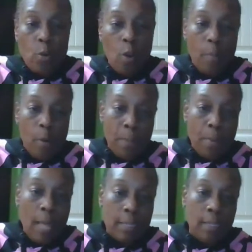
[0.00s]
normal
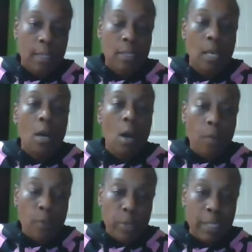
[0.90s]
process
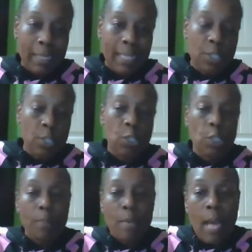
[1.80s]
of a
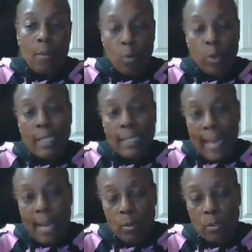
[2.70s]
relationship not working
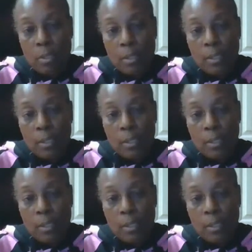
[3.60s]
out.